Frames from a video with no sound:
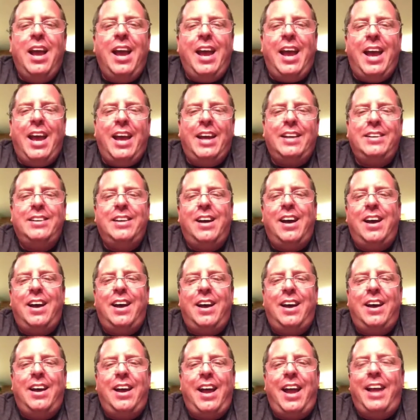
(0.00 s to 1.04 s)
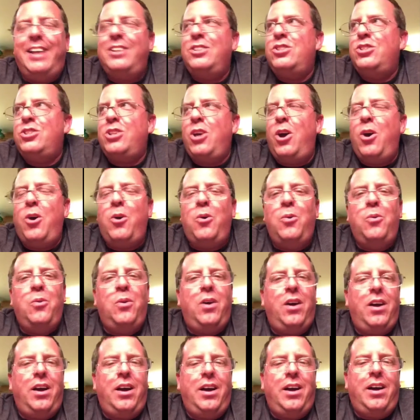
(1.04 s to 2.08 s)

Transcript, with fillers: And so,